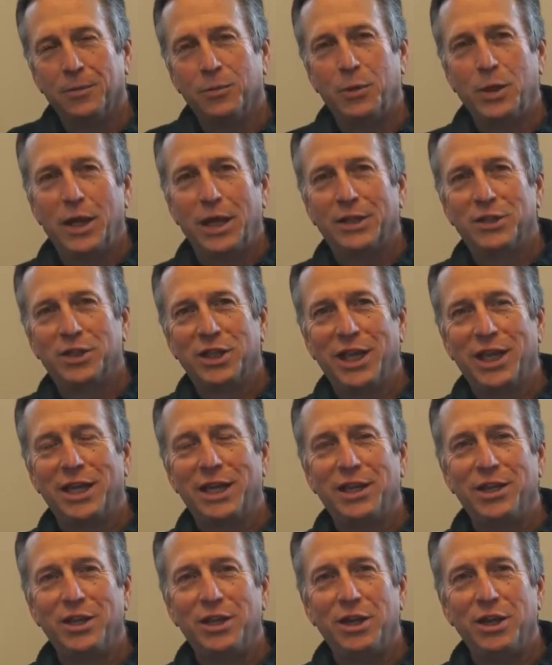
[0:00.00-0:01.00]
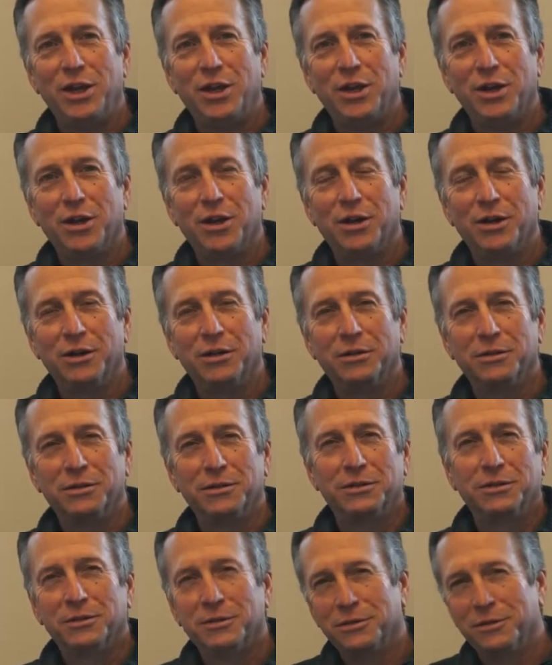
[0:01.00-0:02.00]
Being it's the end of the
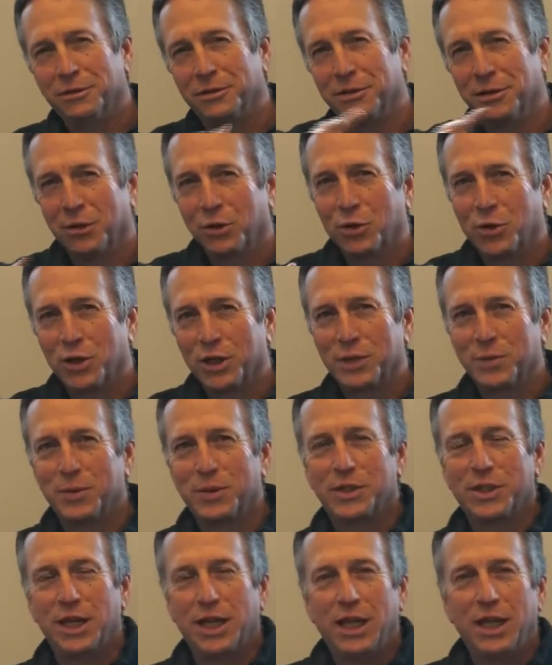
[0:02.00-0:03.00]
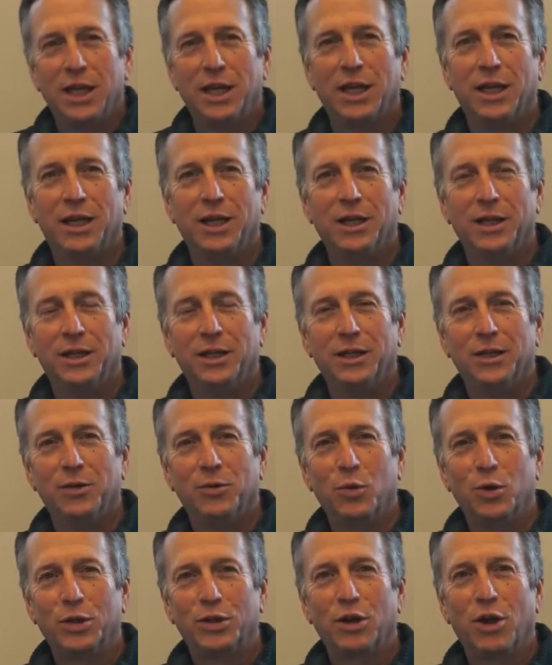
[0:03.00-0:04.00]
year, still Christmassy,
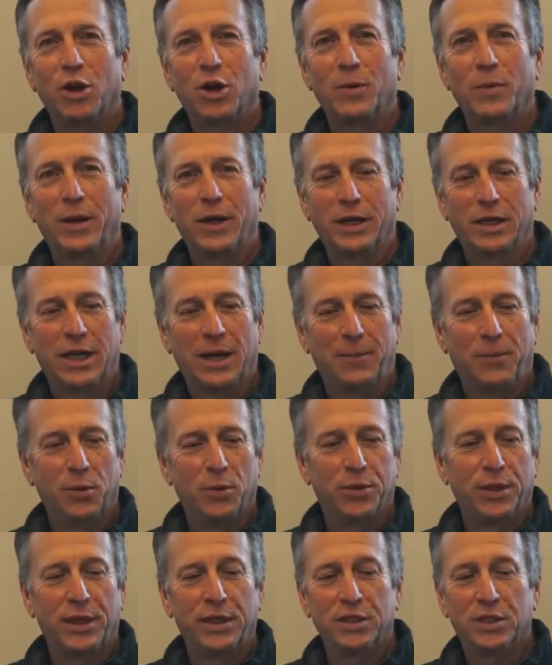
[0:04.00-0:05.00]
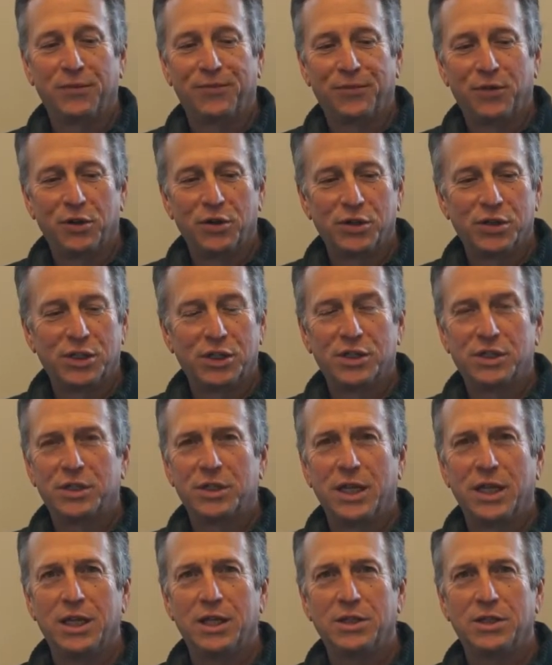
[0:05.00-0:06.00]
we'll talk about a couple things. The
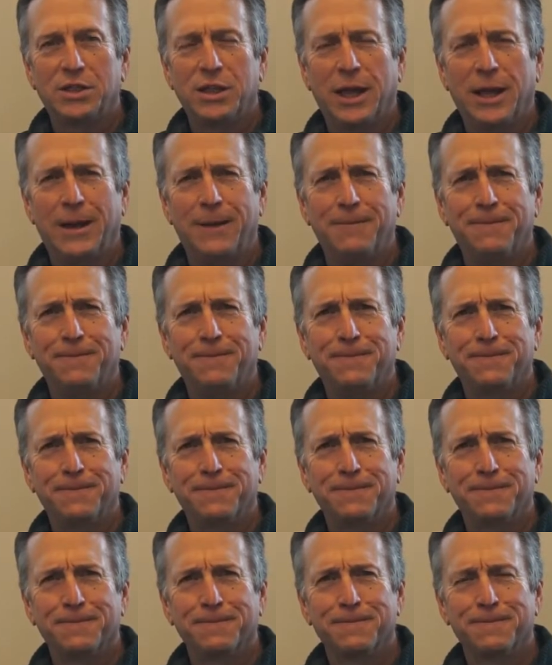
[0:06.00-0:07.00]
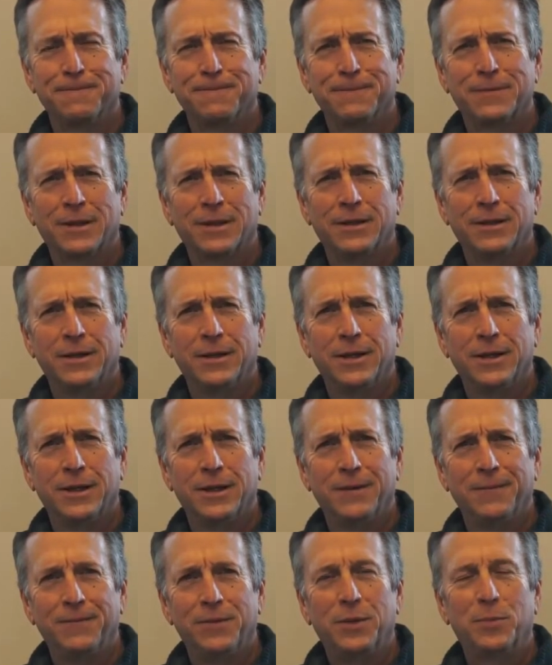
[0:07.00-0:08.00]
first is the
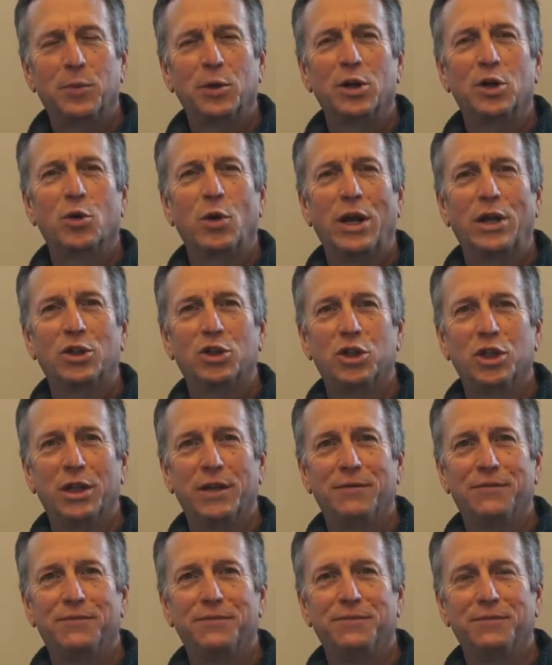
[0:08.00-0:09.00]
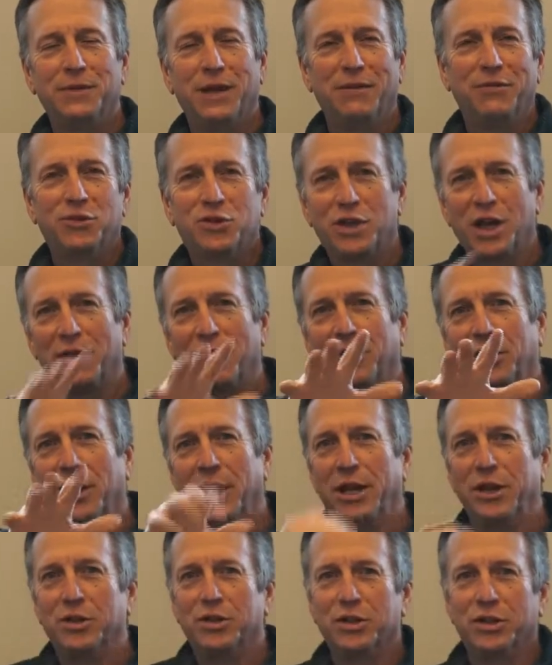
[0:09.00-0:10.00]
progression of Southern
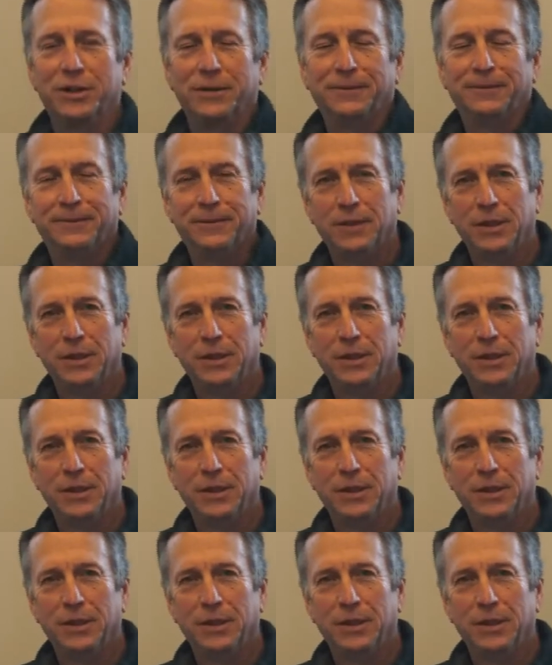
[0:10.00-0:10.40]
literature.